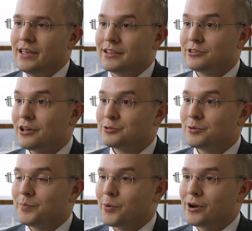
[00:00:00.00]
It's
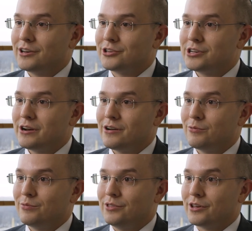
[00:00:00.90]
also important to
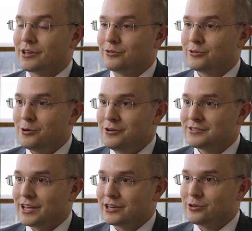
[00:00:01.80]
share the
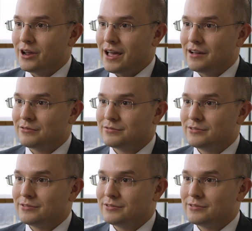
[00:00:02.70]
concerns that you have,